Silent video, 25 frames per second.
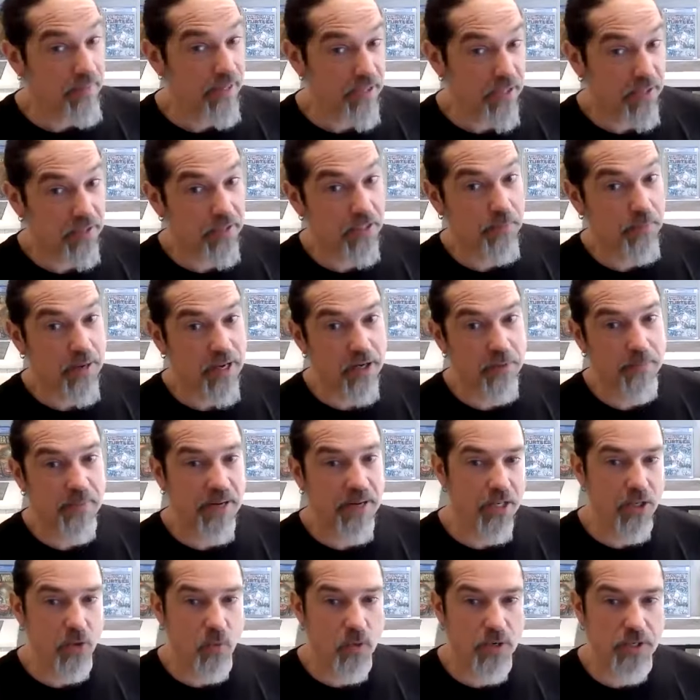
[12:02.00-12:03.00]
you like Amazing
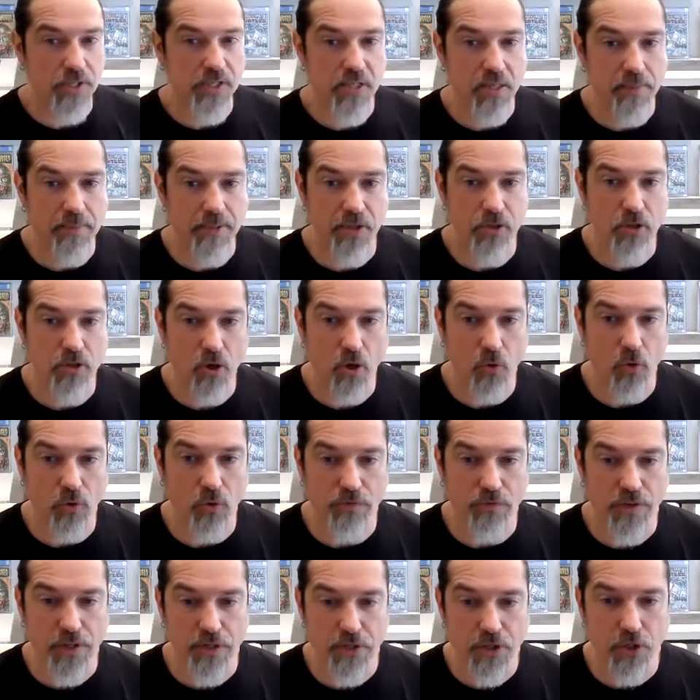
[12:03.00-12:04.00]
Spider-Man and you want to see a bunch of
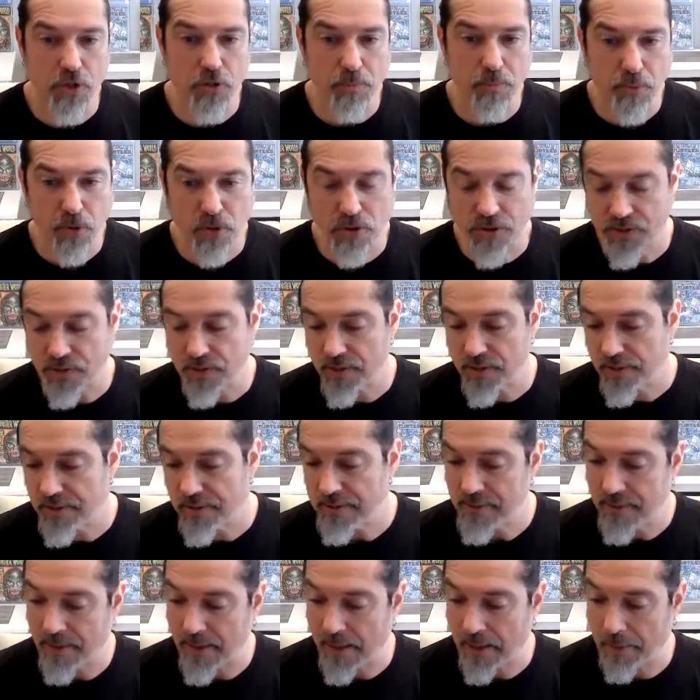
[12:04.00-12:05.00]
old vintage
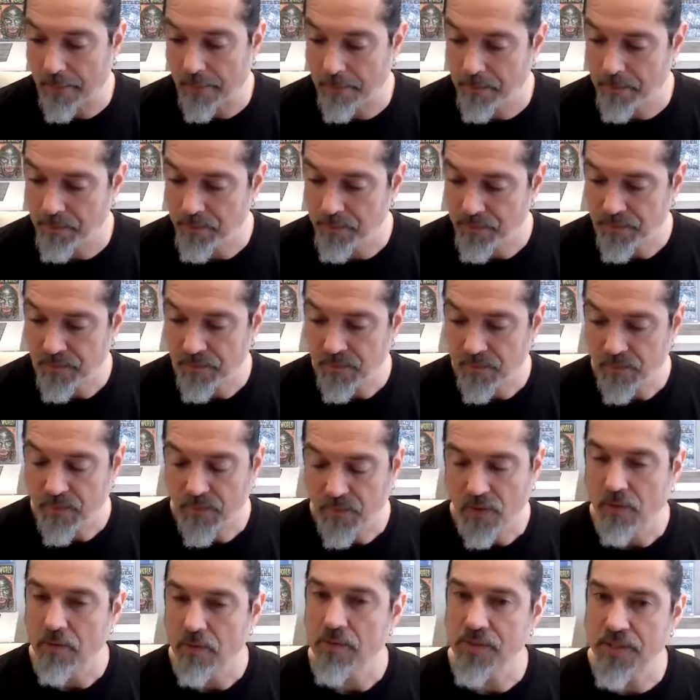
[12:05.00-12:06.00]
books,
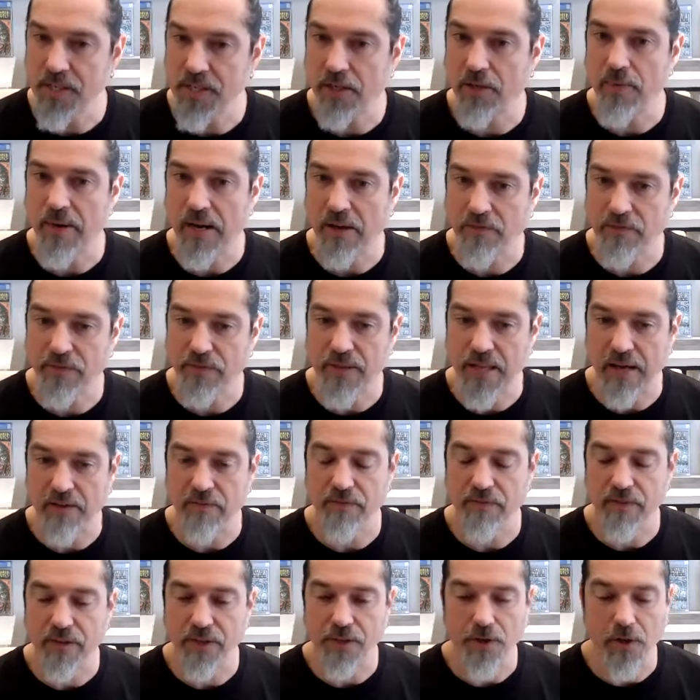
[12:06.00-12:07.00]
stick around for
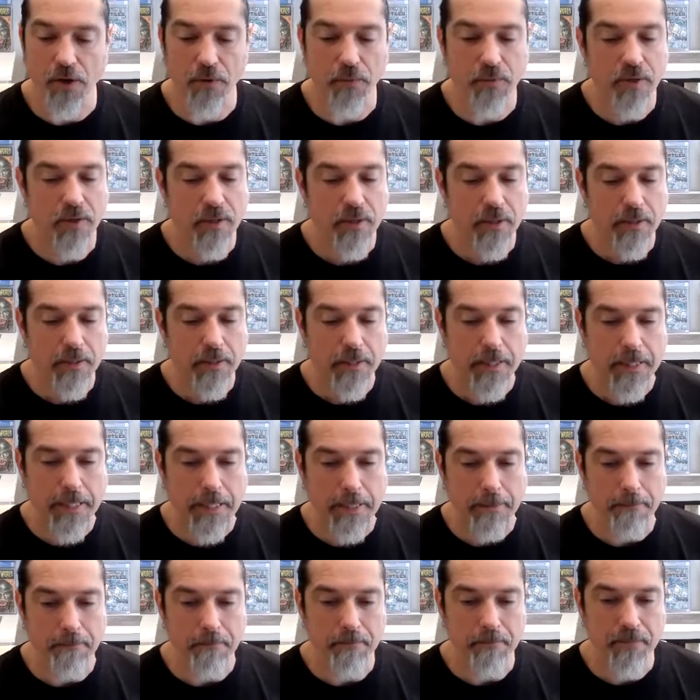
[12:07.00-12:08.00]
that video.
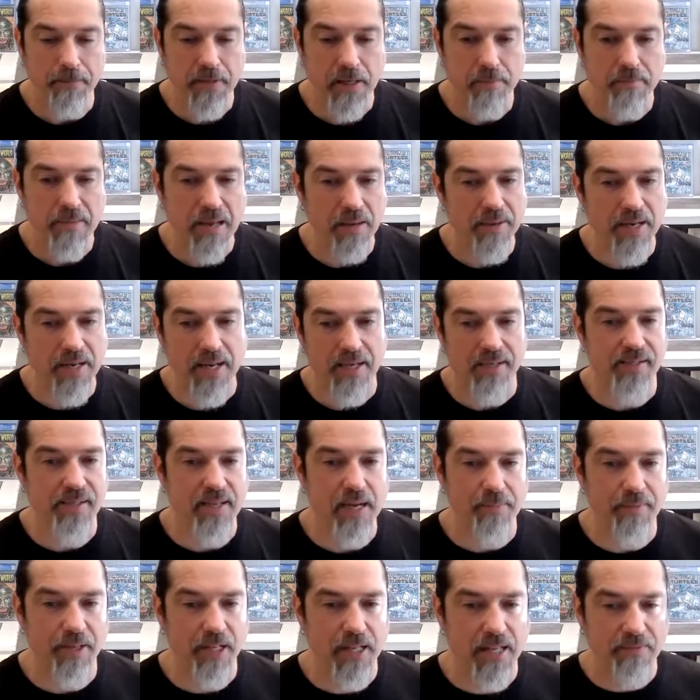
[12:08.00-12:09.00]
And maybe
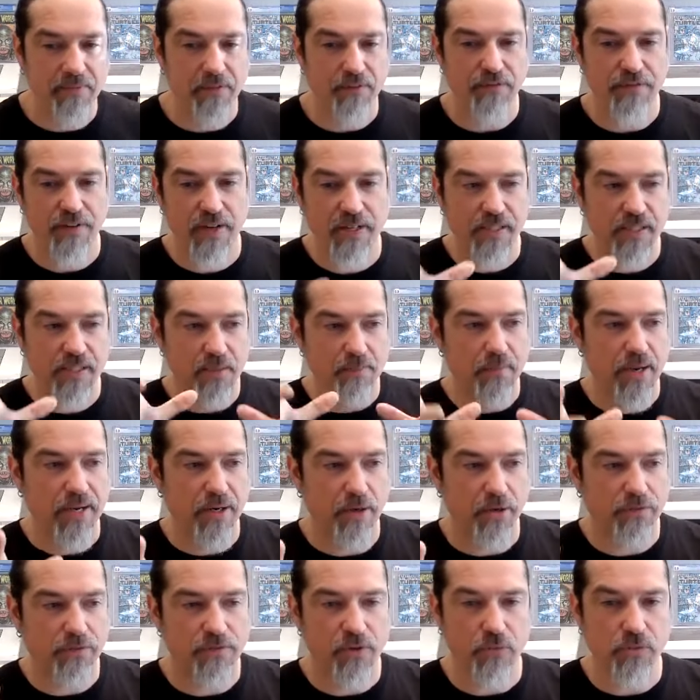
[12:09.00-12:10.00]
next time I'll have a fancy
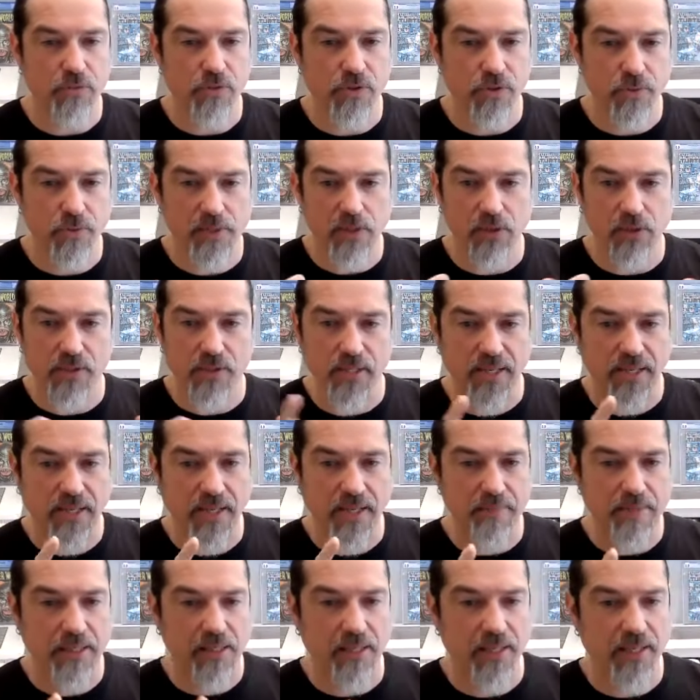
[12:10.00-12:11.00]
microphone so it looks
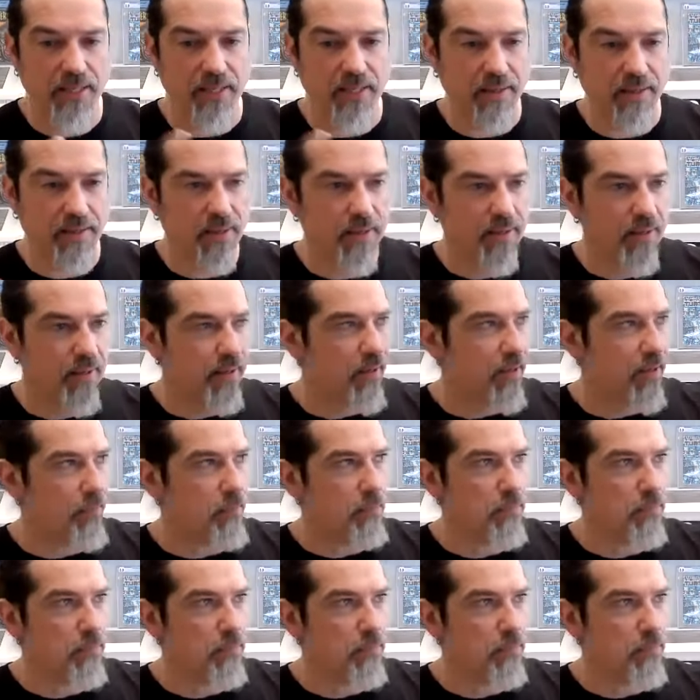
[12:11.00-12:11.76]
like I'm in like a